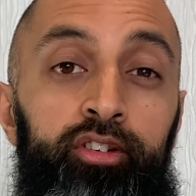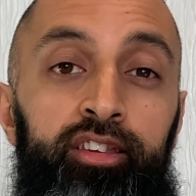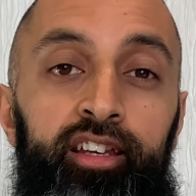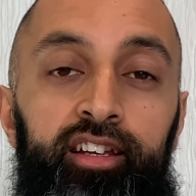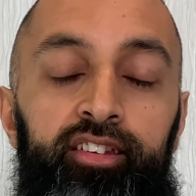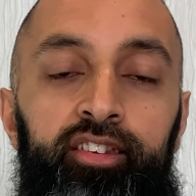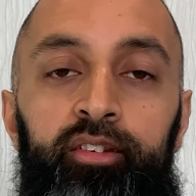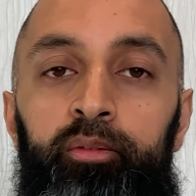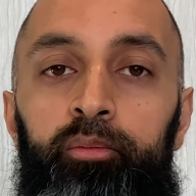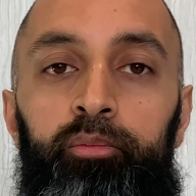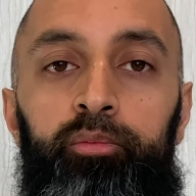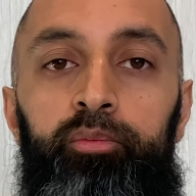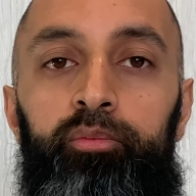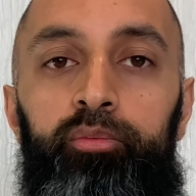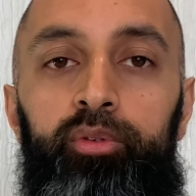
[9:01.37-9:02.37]
things
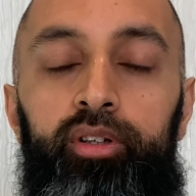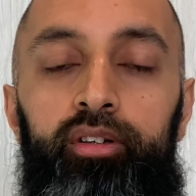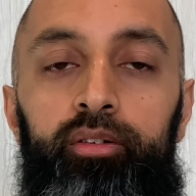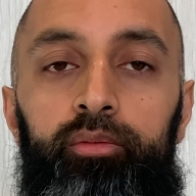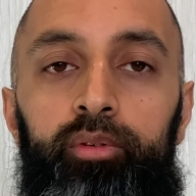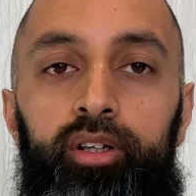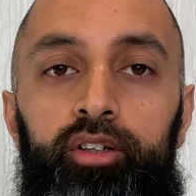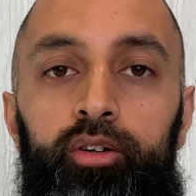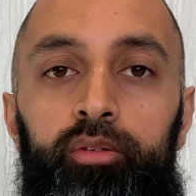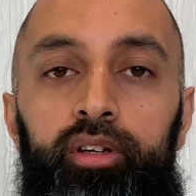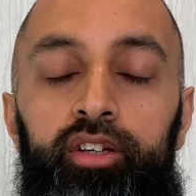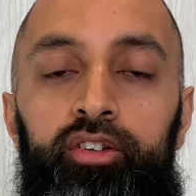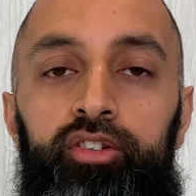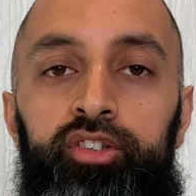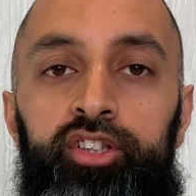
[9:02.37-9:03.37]
when going
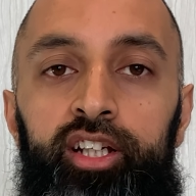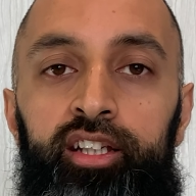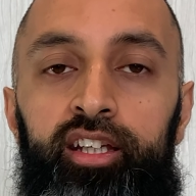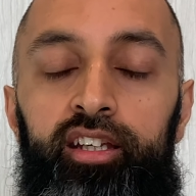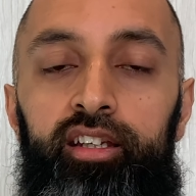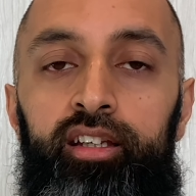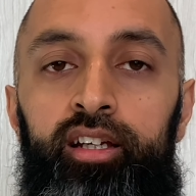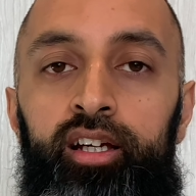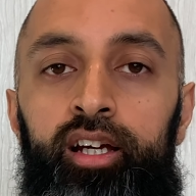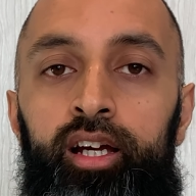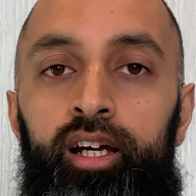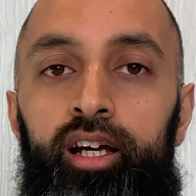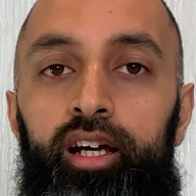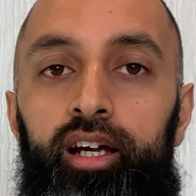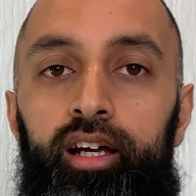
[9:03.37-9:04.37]
into check-in.
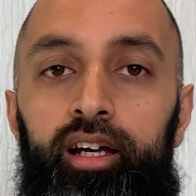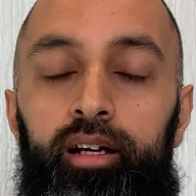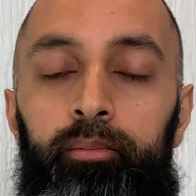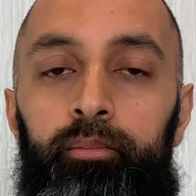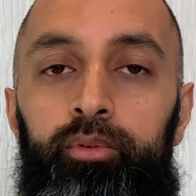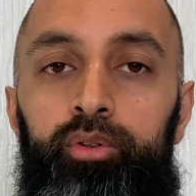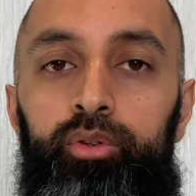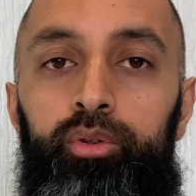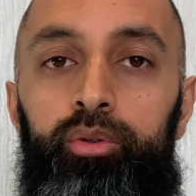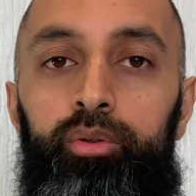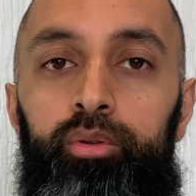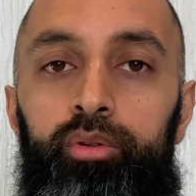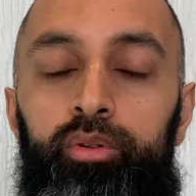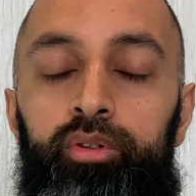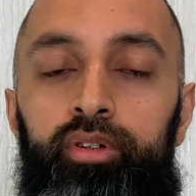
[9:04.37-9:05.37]

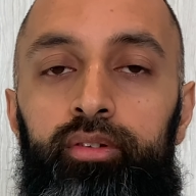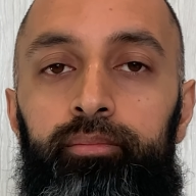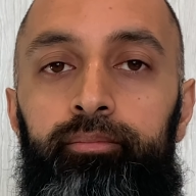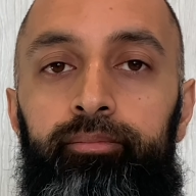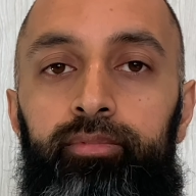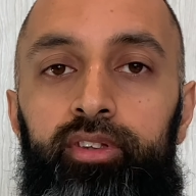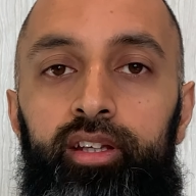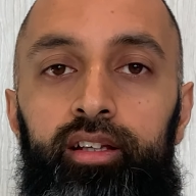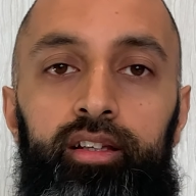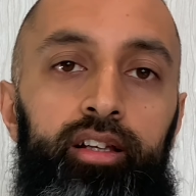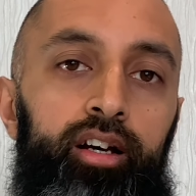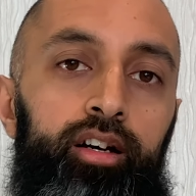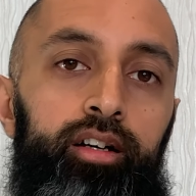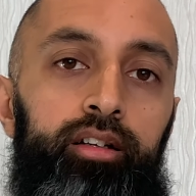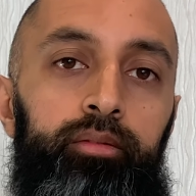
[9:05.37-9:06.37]
Do
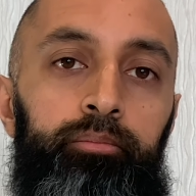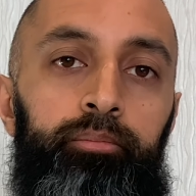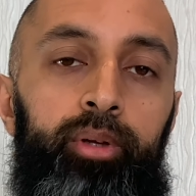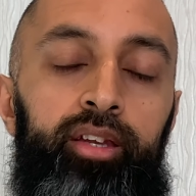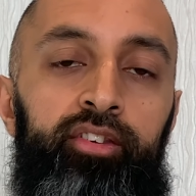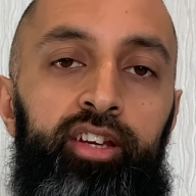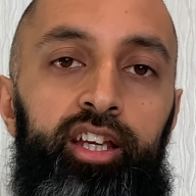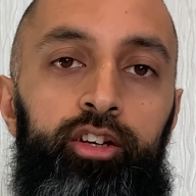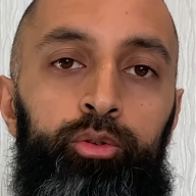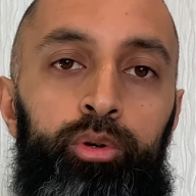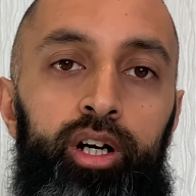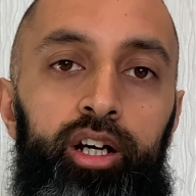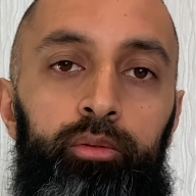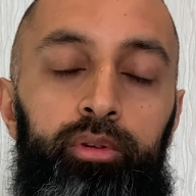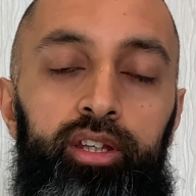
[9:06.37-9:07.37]
basically
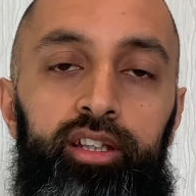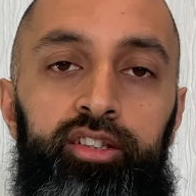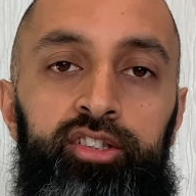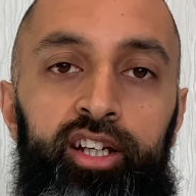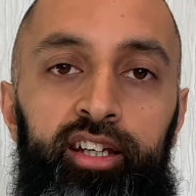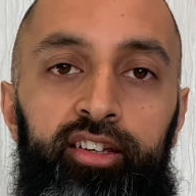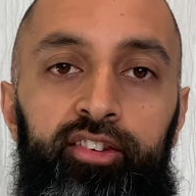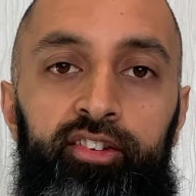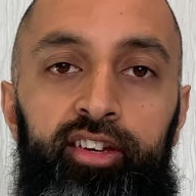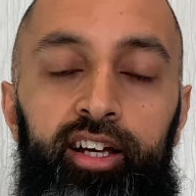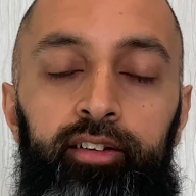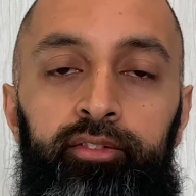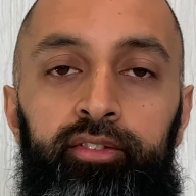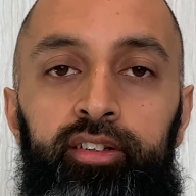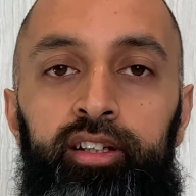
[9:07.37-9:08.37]
inquire with the check-in
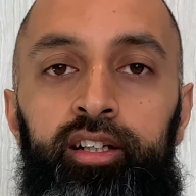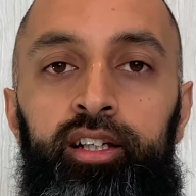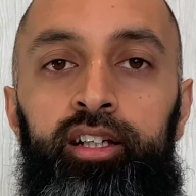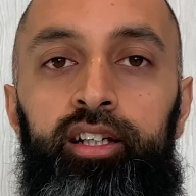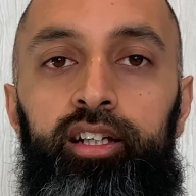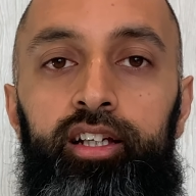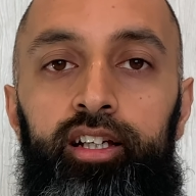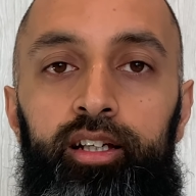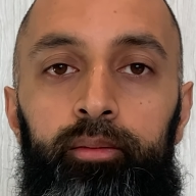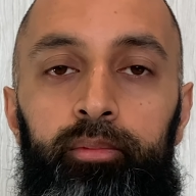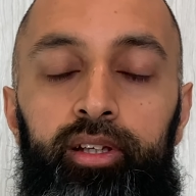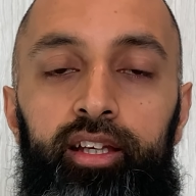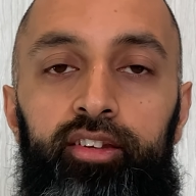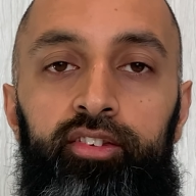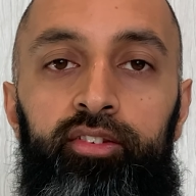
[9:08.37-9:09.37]
staff
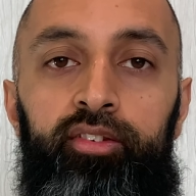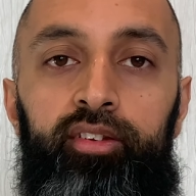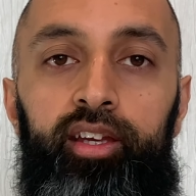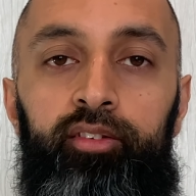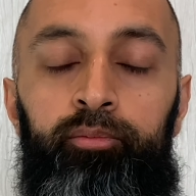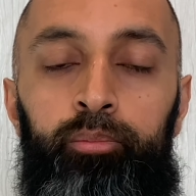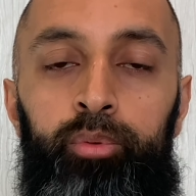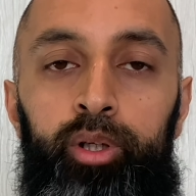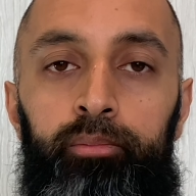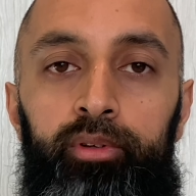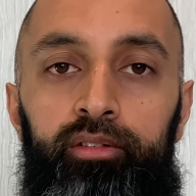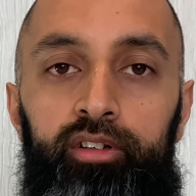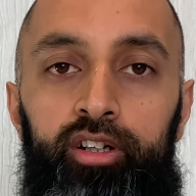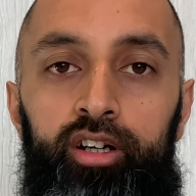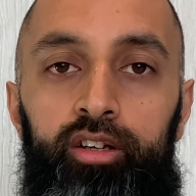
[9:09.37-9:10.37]
is if
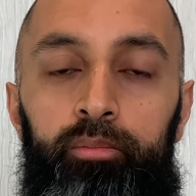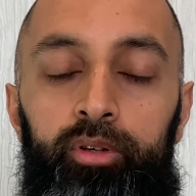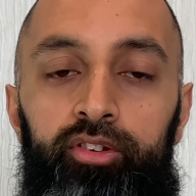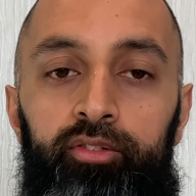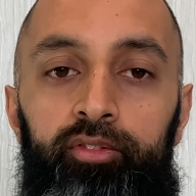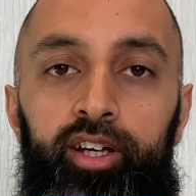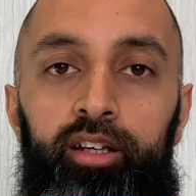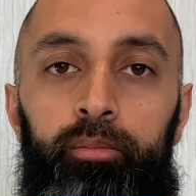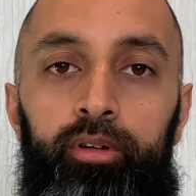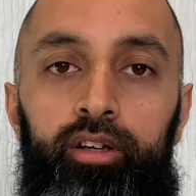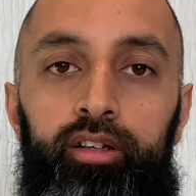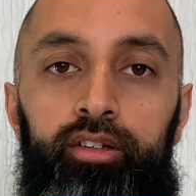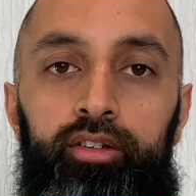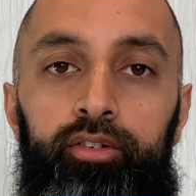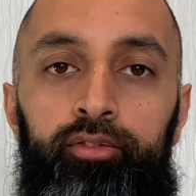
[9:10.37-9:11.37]
premium economy is available on
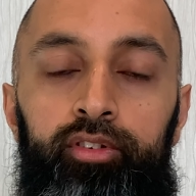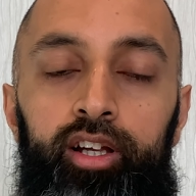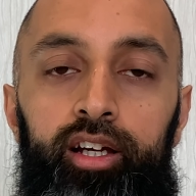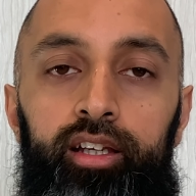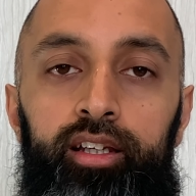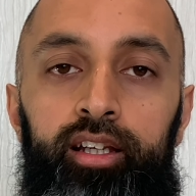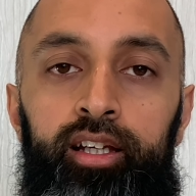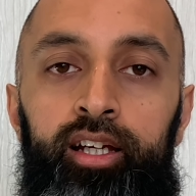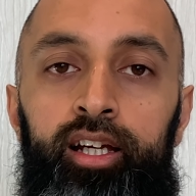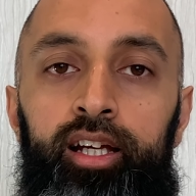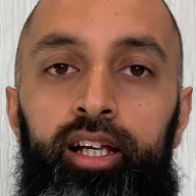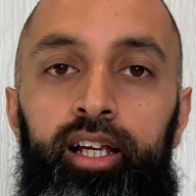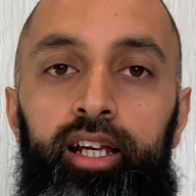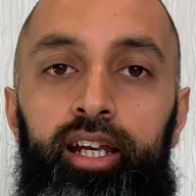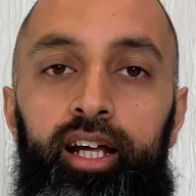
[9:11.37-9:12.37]
your flight.
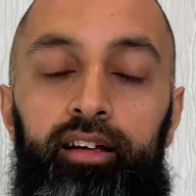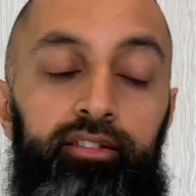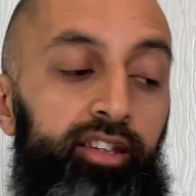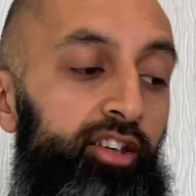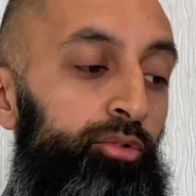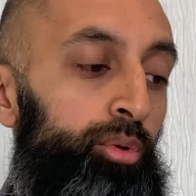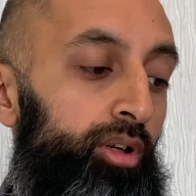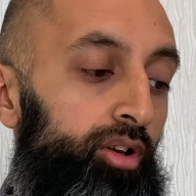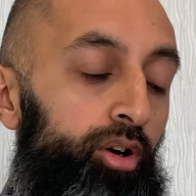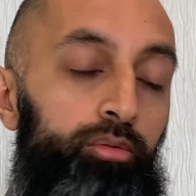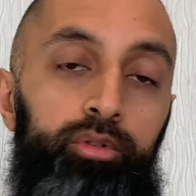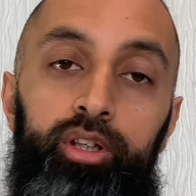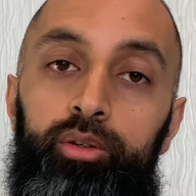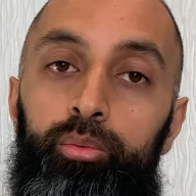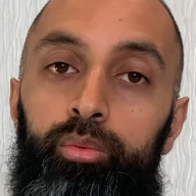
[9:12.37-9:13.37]
Now this will
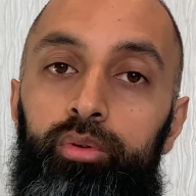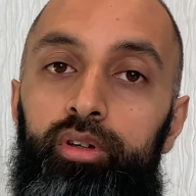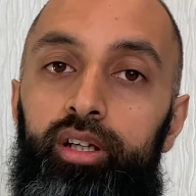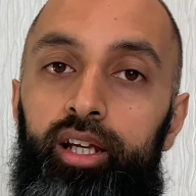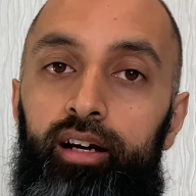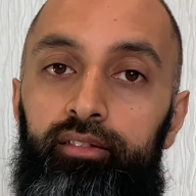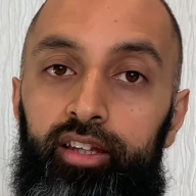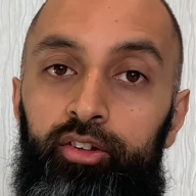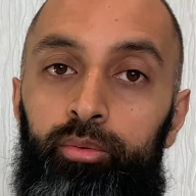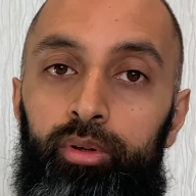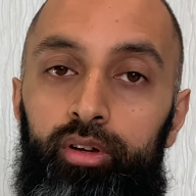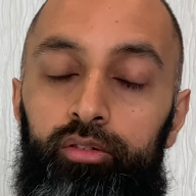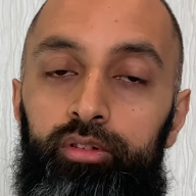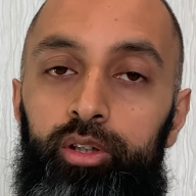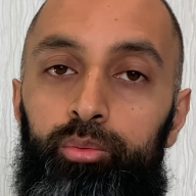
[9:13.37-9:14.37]

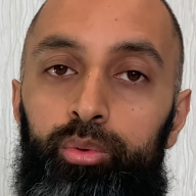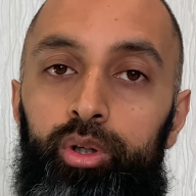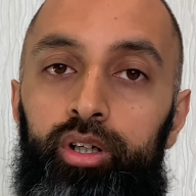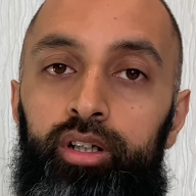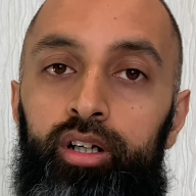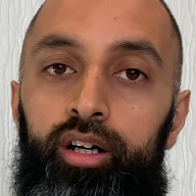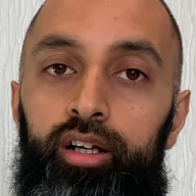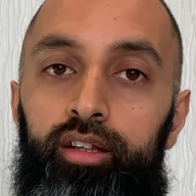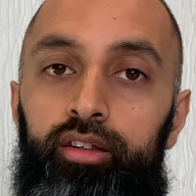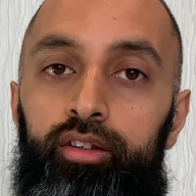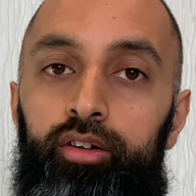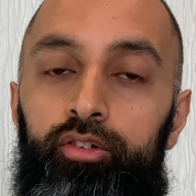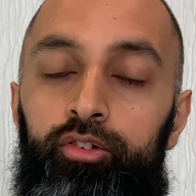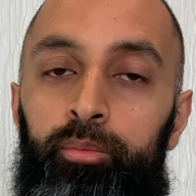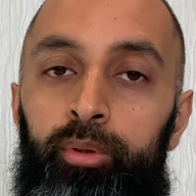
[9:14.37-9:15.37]
only work on
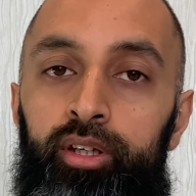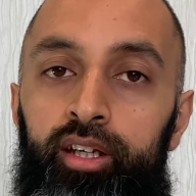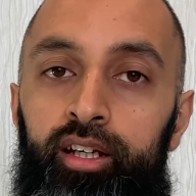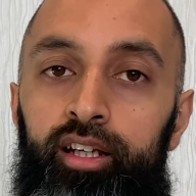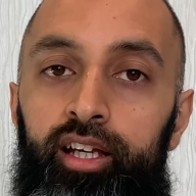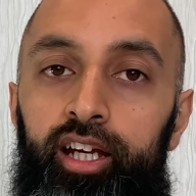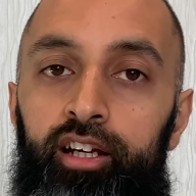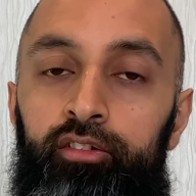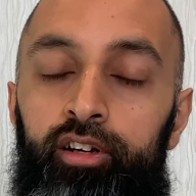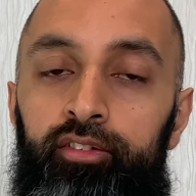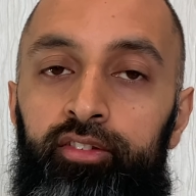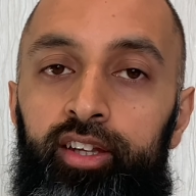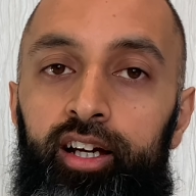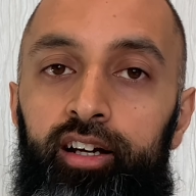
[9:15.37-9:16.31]
those particular aircrafts that